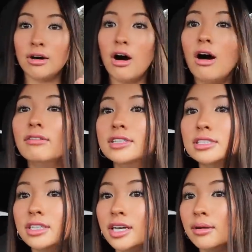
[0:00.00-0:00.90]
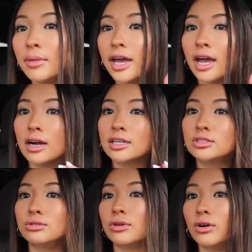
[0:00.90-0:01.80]
Now, obviously my hair
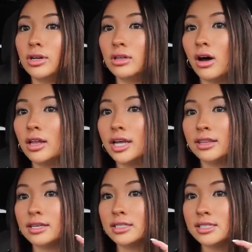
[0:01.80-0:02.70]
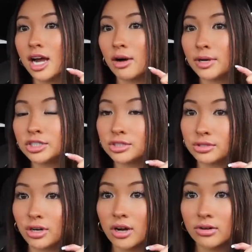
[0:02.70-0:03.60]
has grown a lot. Like this is how much it's
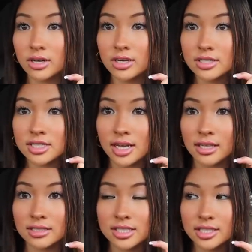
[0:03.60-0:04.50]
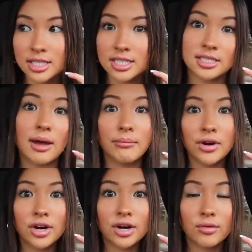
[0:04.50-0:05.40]
grown since
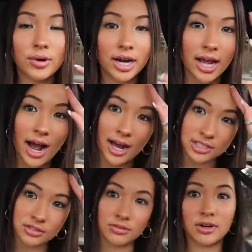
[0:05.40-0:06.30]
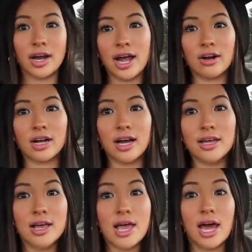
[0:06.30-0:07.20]
December when I asked for a
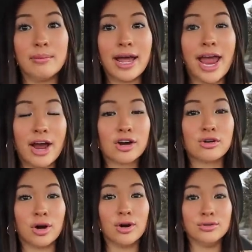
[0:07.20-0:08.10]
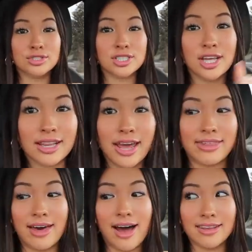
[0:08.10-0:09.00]
haircut. And my hair grows
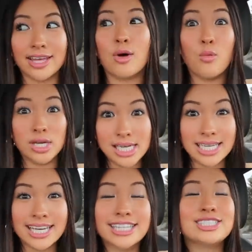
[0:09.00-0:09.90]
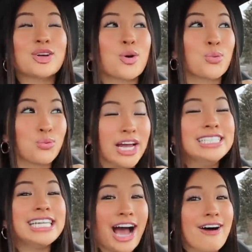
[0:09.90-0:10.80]
like that, like a weed. It's
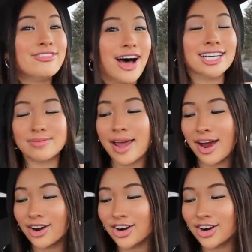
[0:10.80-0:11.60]
crazy how fast my hair